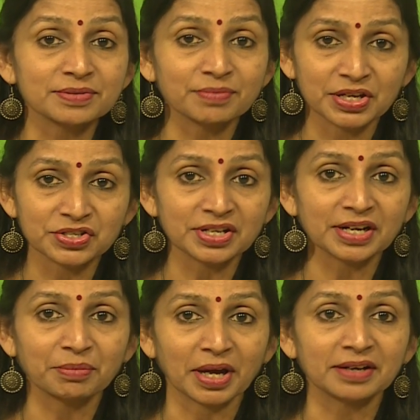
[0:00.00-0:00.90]
major
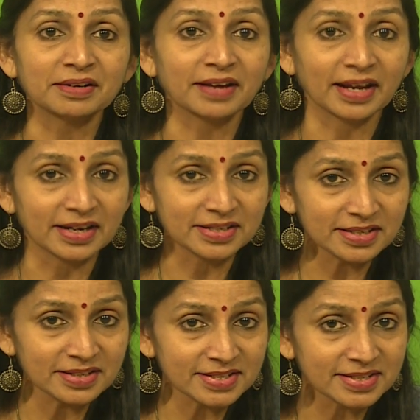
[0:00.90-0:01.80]
and minor
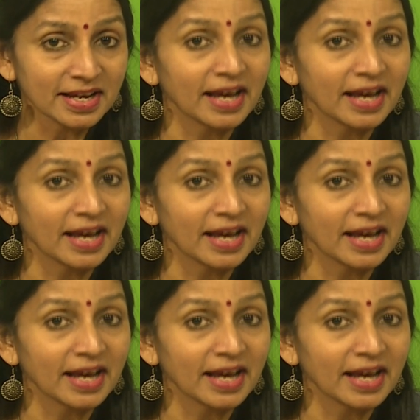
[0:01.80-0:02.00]
characters